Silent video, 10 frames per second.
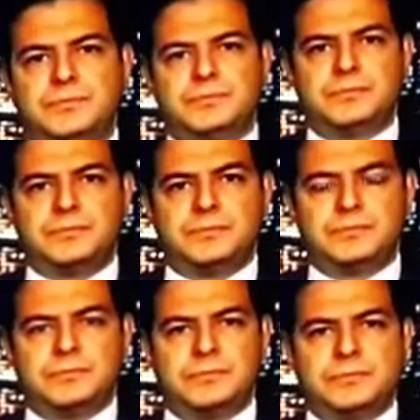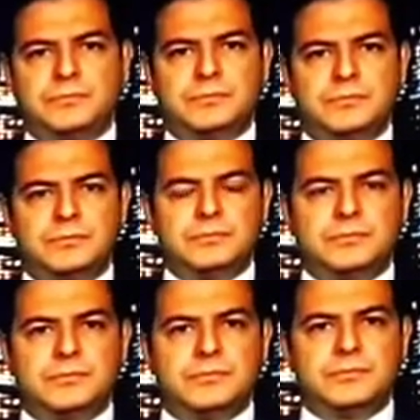
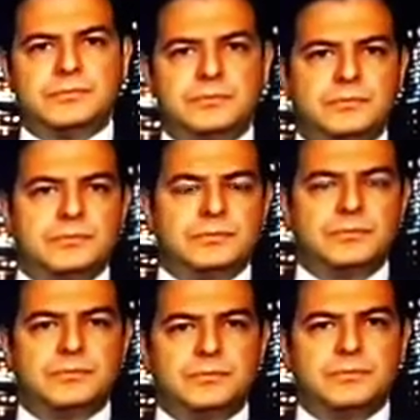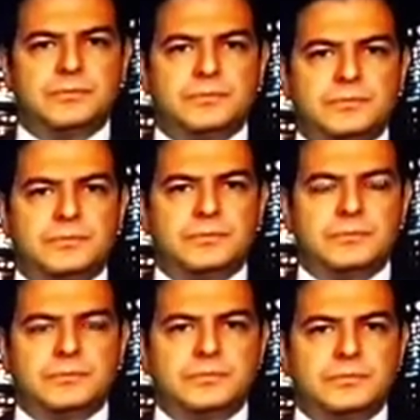
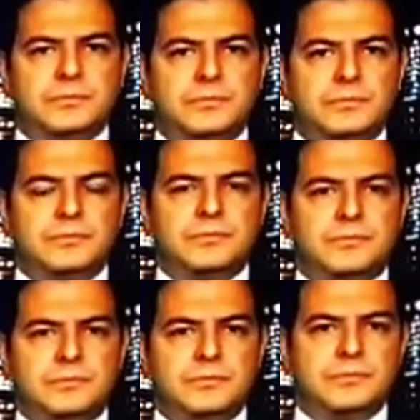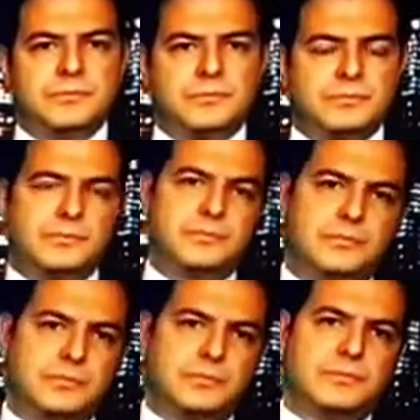
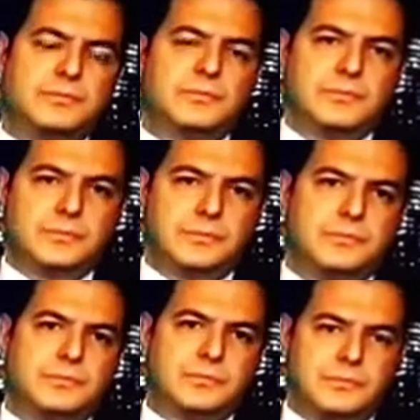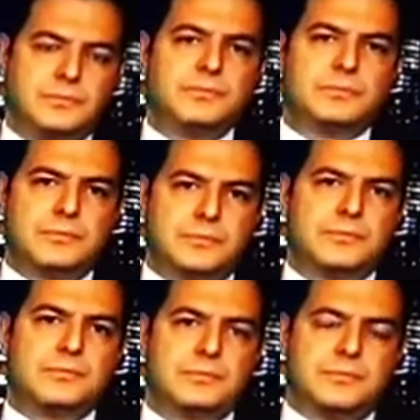
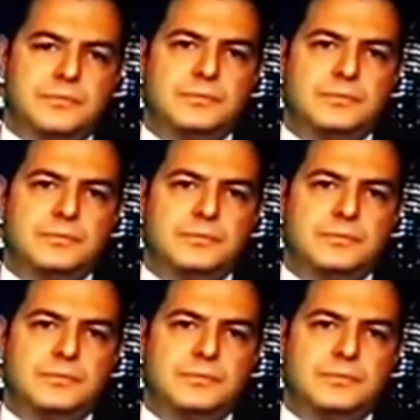This person isn't speaking.